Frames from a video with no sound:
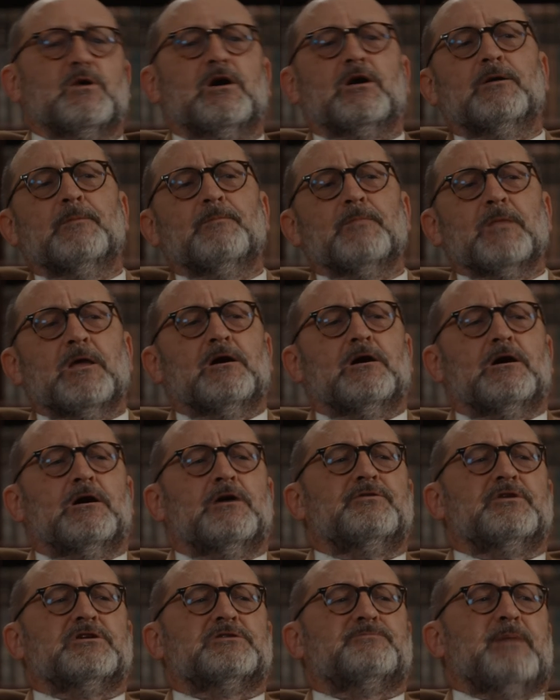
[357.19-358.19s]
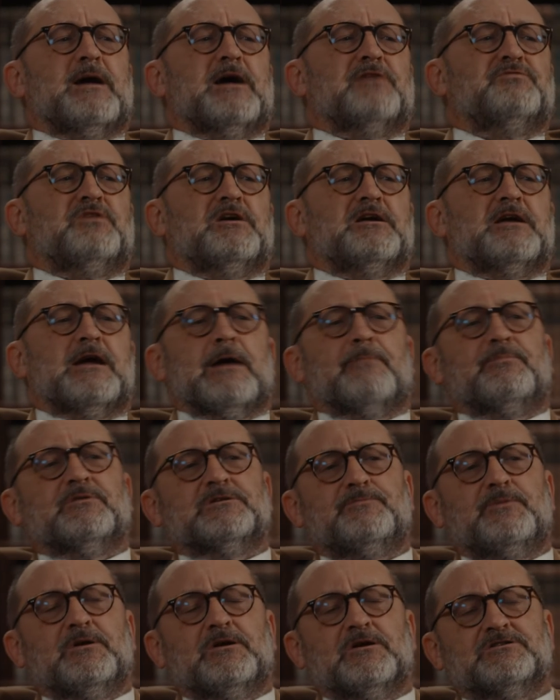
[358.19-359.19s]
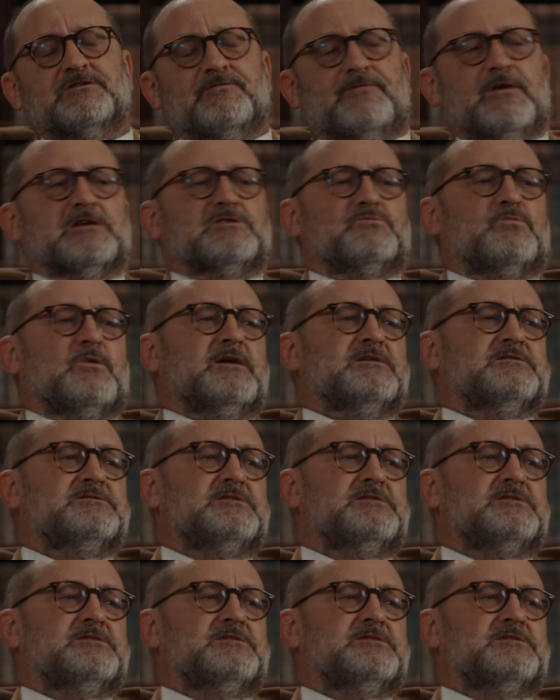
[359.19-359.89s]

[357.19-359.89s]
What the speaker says: Well, this bad thing happens because of X, Y,